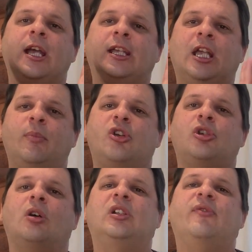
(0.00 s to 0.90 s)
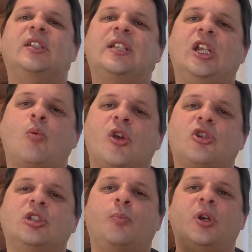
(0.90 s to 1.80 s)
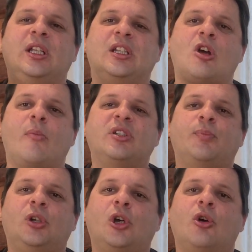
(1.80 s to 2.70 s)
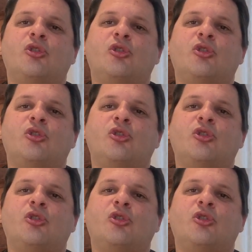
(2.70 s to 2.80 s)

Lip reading: Give me a shout if there's any questions. Put it in the comments below.